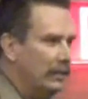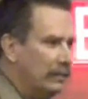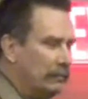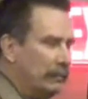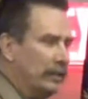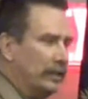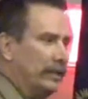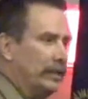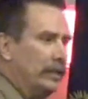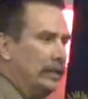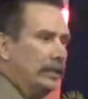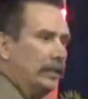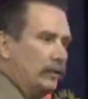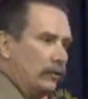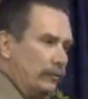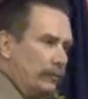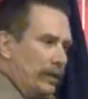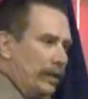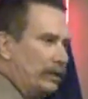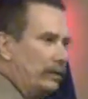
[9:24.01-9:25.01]
But again, it
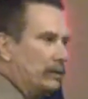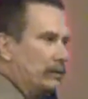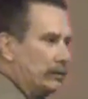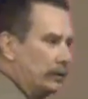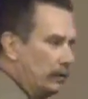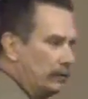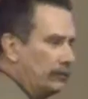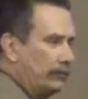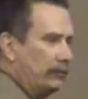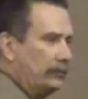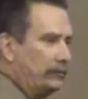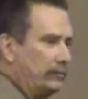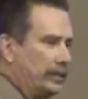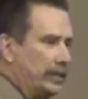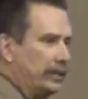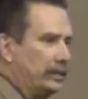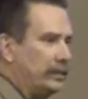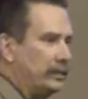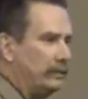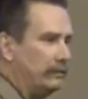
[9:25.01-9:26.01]
goes back to goals and
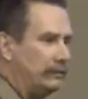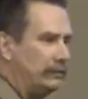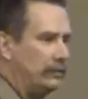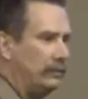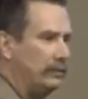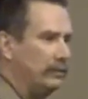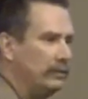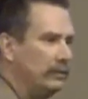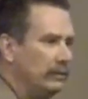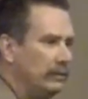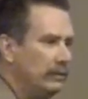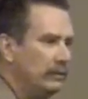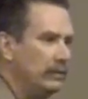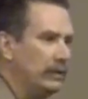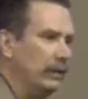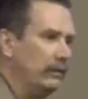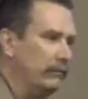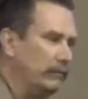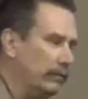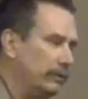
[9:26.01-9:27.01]
objectives
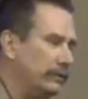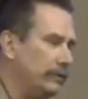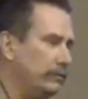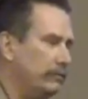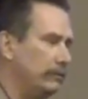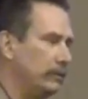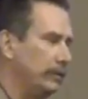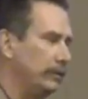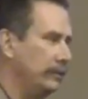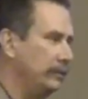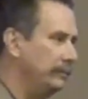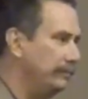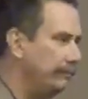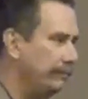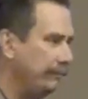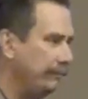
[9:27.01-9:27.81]
of what you want to do.